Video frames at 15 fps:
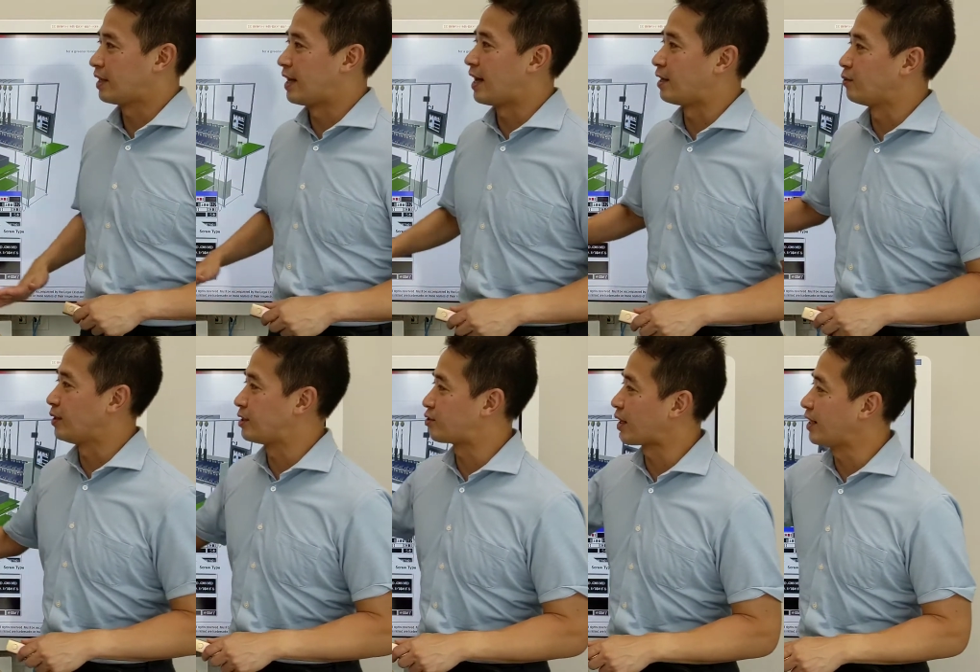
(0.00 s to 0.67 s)

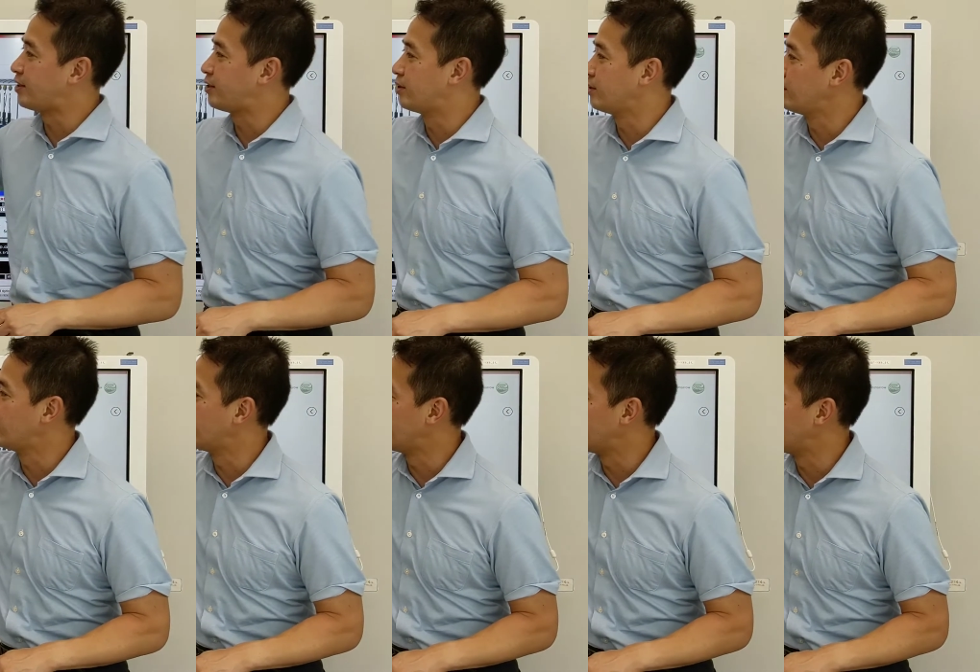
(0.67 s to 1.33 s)
And we tried
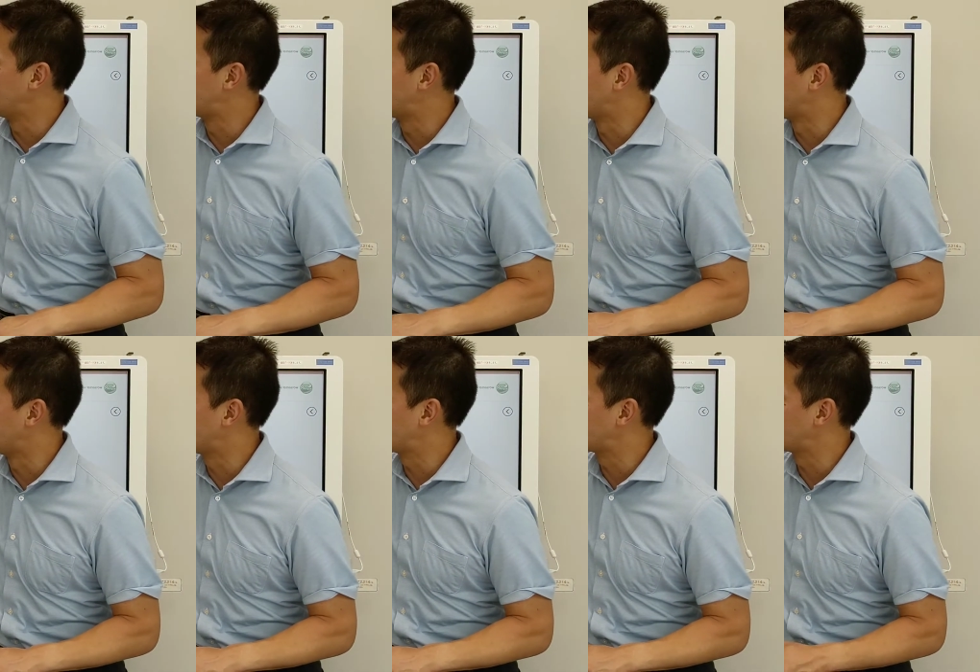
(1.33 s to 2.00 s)
to
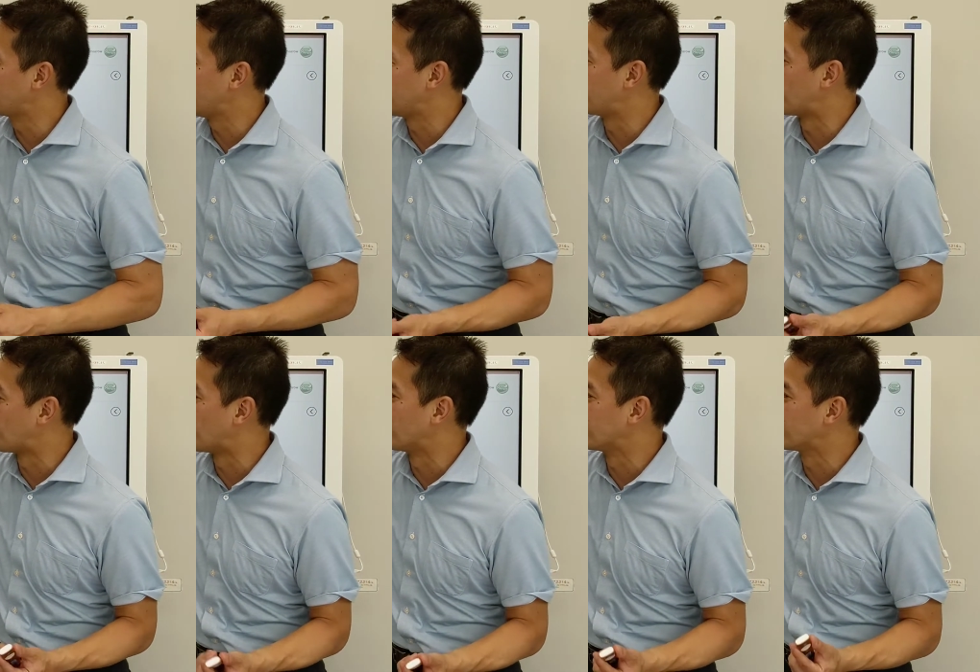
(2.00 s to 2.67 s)

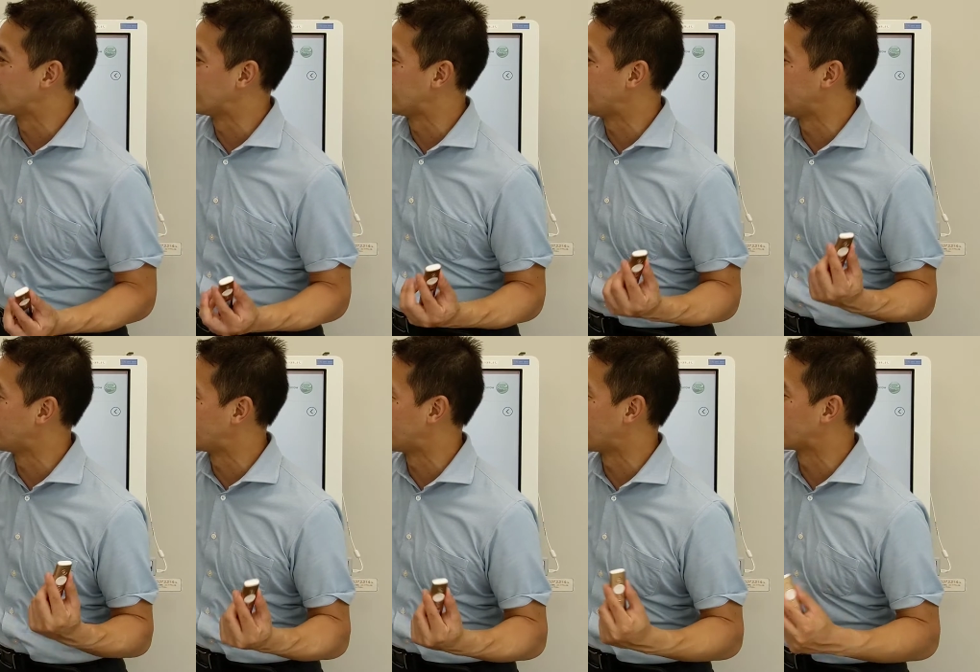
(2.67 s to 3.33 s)
proposed
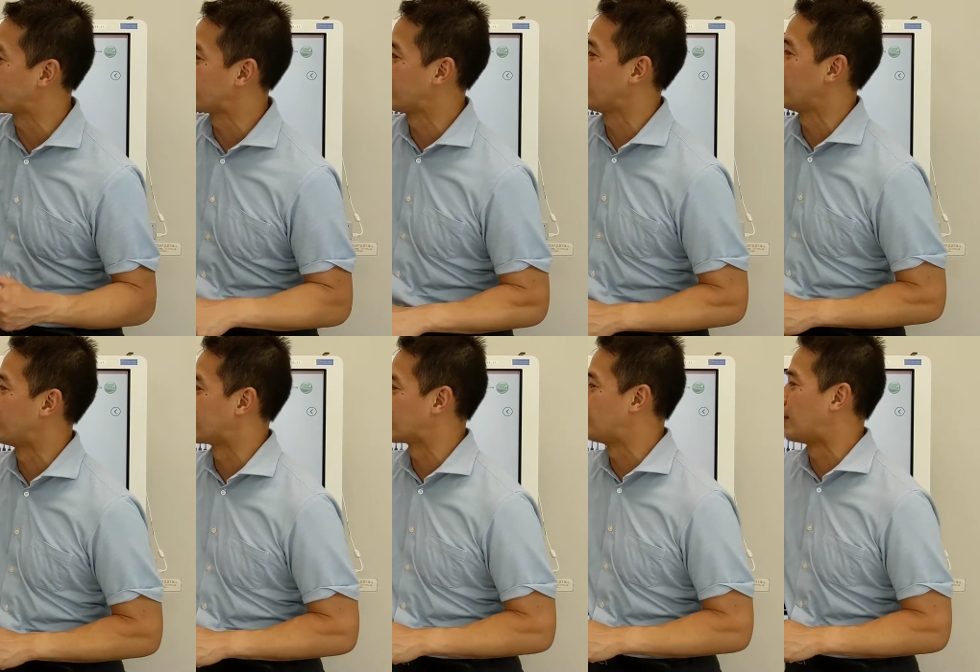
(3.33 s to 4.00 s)
the introduction
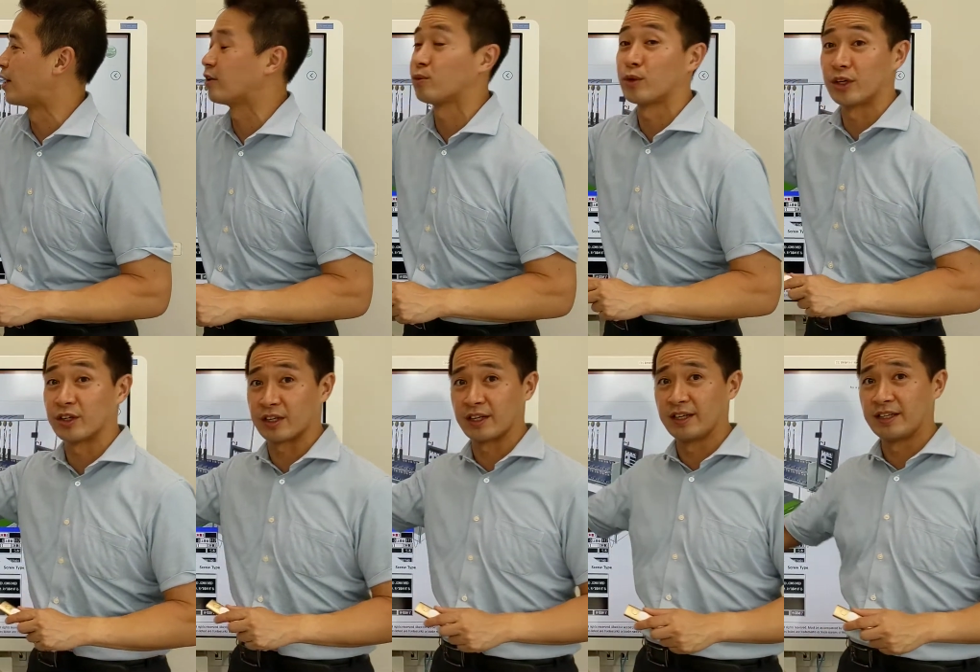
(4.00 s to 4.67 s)
of a smart
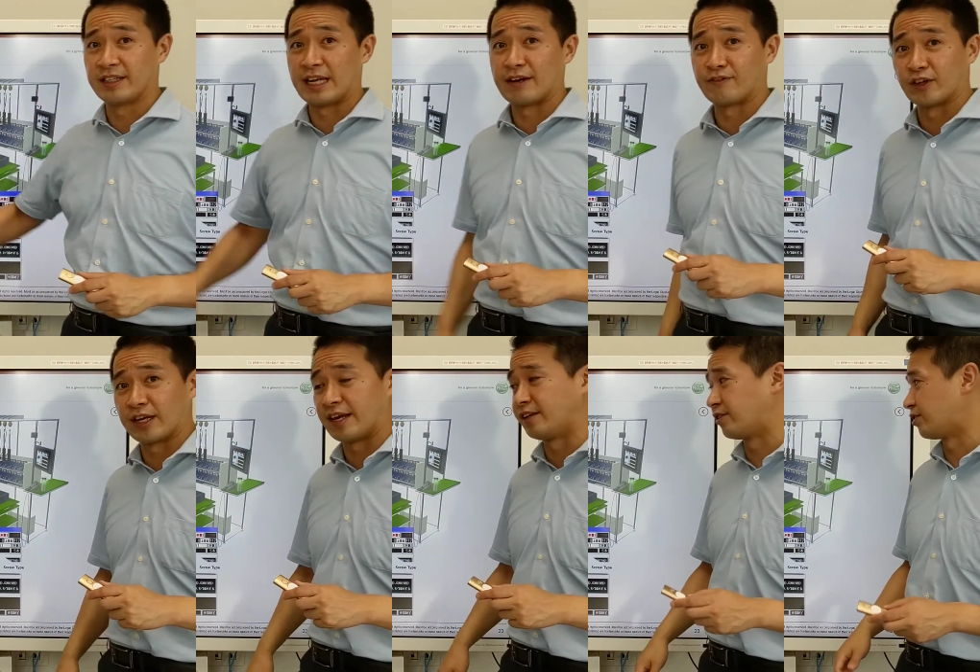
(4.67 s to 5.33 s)
work
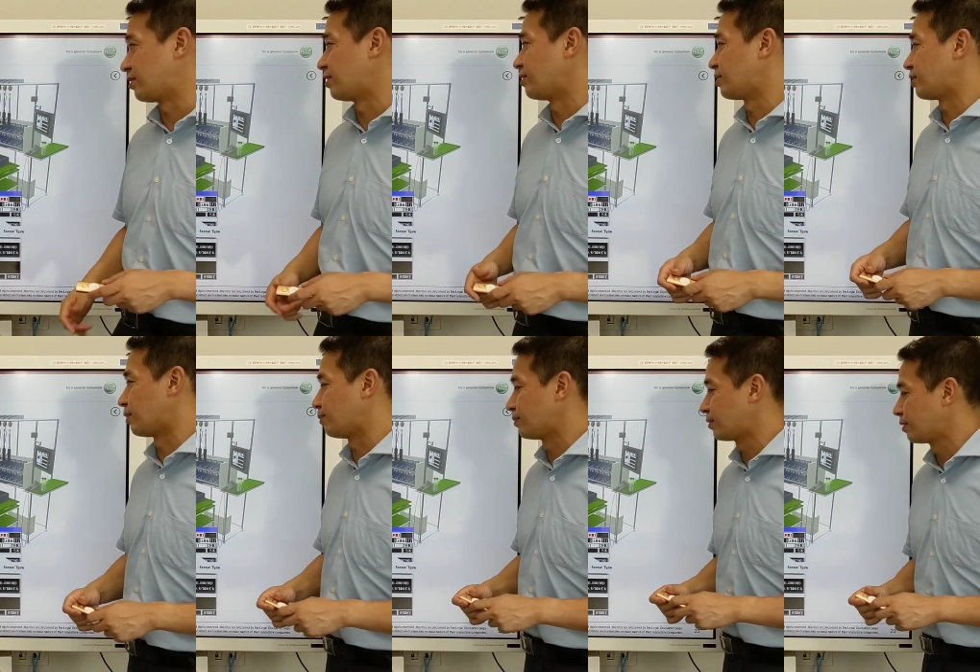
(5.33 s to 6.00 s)
navigator
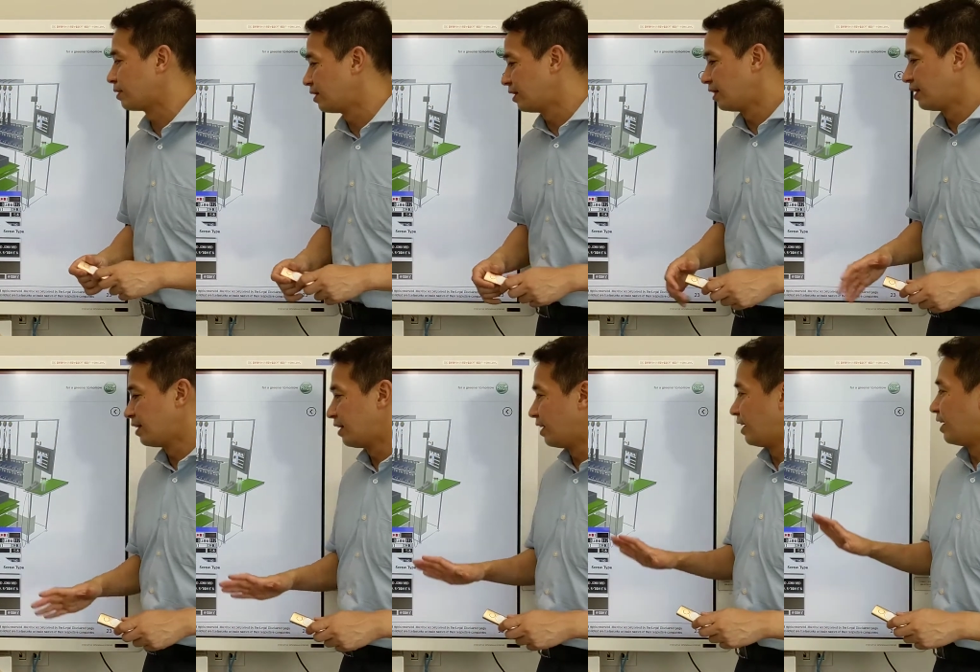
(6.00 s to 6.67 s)
system.
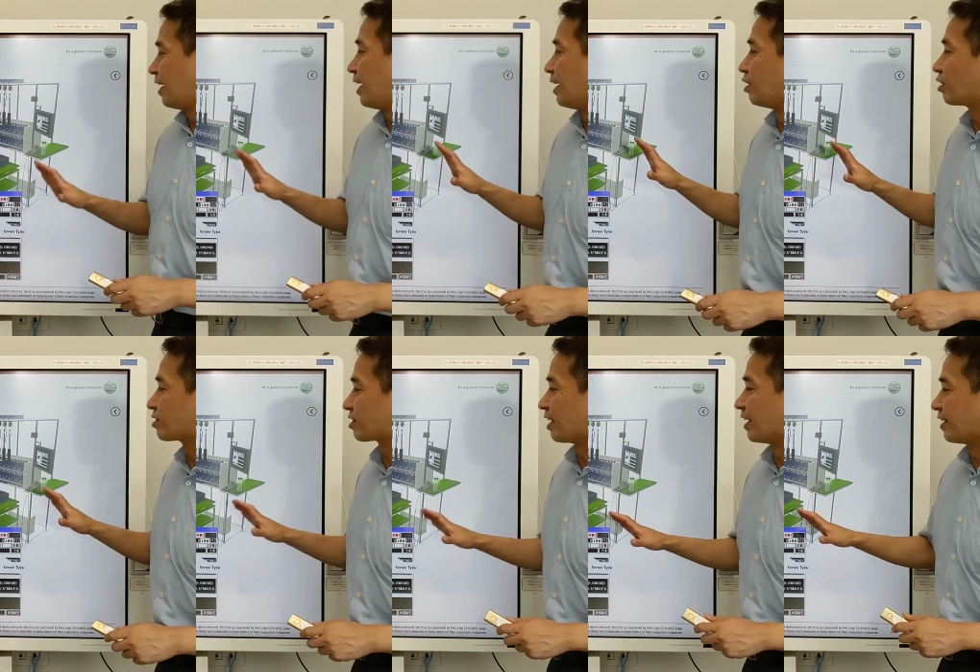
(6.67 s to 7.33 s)
It
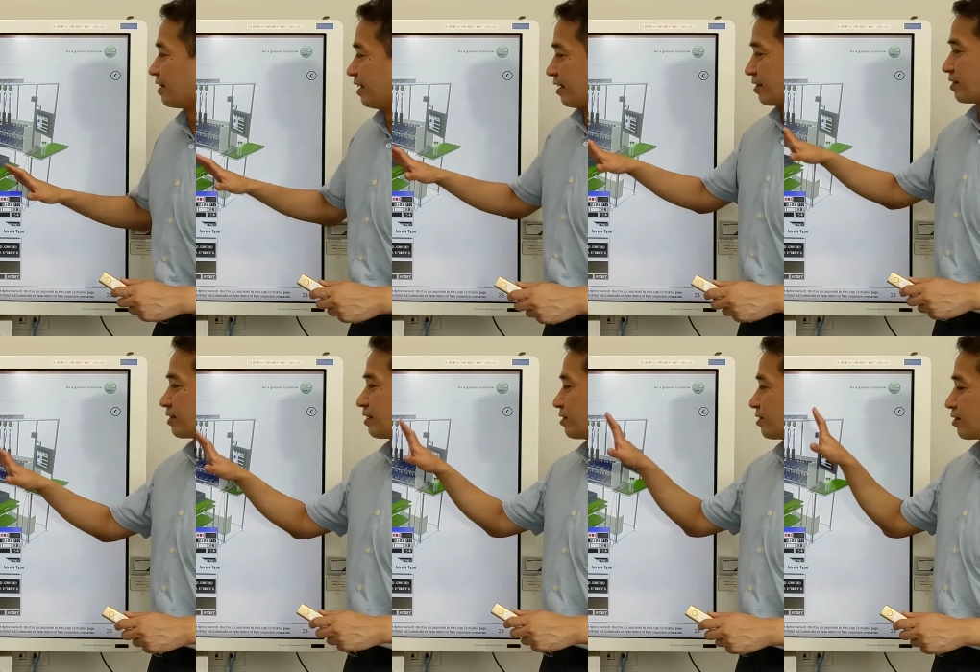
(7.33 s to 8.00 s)
looks like
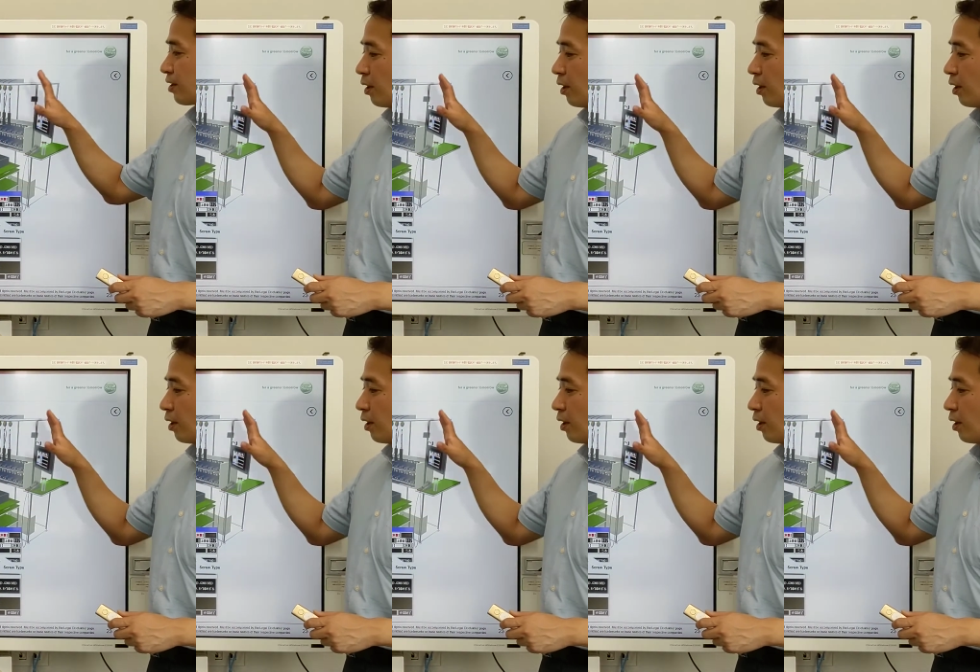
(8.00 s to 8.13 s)
this.